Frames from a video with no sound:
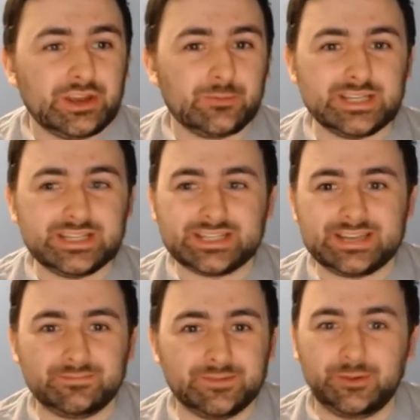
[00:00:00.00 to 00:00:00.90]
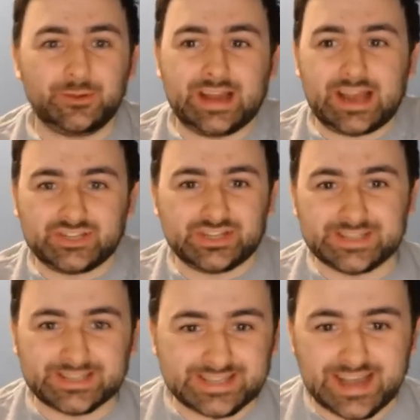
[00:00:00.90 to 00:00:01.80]
decent little
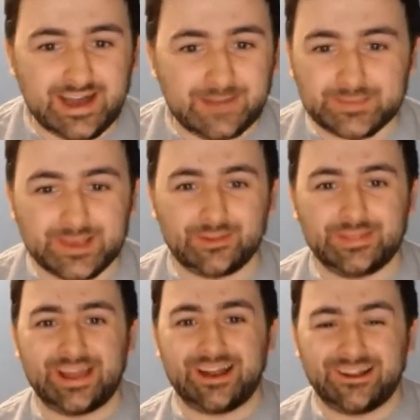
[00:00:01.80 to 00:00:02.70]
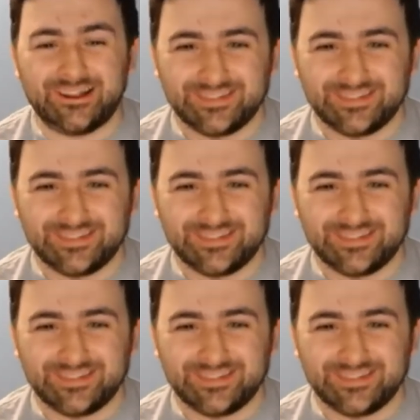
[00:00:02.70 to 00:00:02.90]
connections here and there,